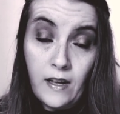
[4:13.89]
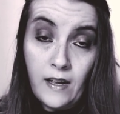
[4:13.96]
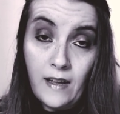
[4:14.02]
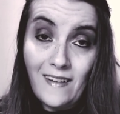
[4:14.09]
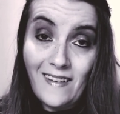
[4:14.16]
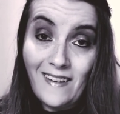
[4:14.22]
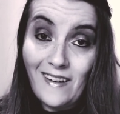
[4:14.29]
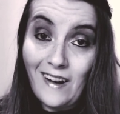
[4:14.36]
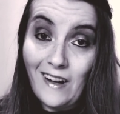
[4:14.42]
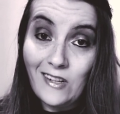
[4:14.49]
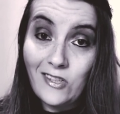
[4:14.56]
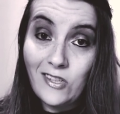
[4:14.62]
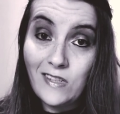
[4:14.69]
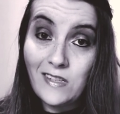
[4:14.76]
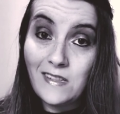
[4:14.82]
and not
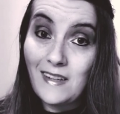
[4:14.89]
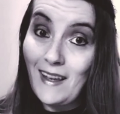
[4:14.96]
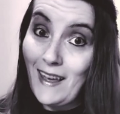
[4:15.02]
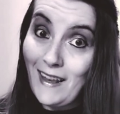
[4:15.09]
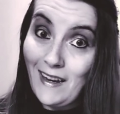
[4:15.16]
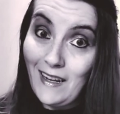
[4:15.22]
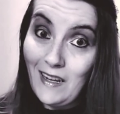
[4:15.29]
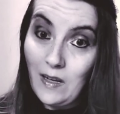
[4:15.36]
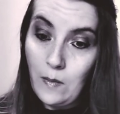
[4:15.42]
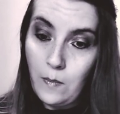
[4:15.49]
just any